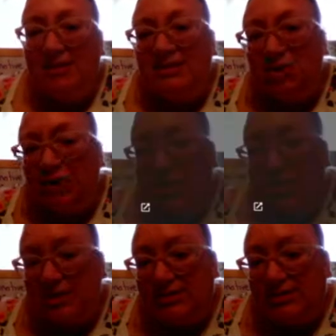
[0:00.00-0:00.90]
at this
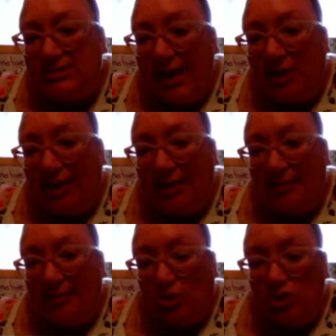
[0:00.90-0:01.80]
diagram or
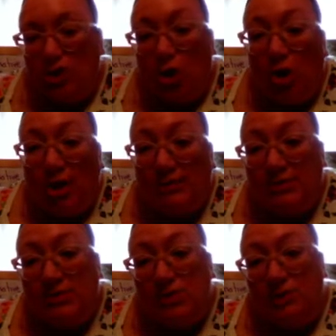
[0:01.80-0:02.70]
chart,
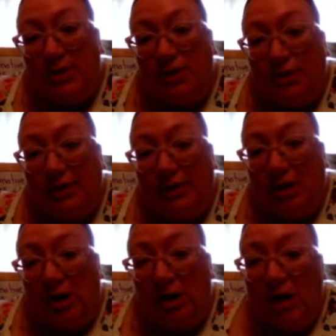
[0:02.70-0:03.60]
over here.
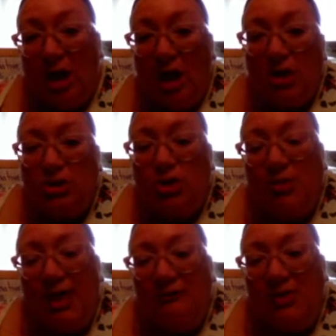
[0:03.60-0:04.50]
So we have
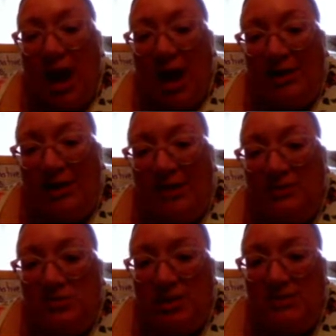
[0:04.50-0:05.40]
non-native
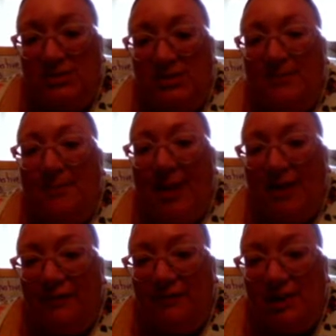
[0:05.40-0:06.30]
species
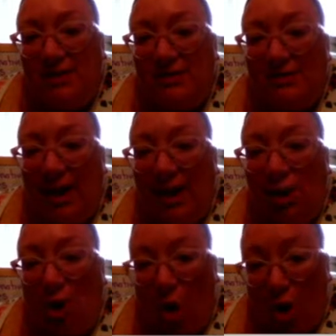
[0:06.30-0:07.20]
benefits and
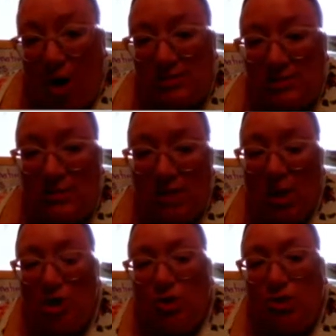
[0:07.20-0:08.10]
costs.
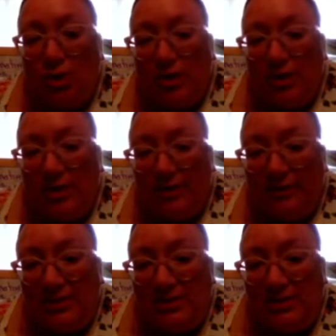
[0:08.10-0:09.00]
So here they
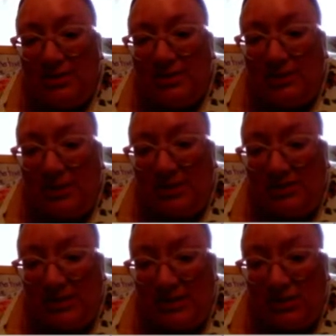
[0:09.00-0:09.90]
list the
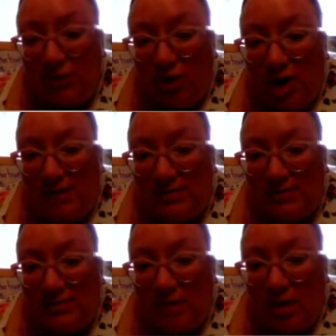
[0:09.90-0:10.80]
species for us,
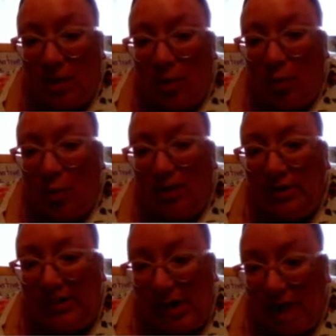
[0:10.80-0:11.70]
where they
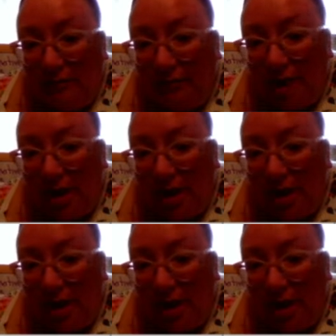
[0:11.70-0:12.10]
come from,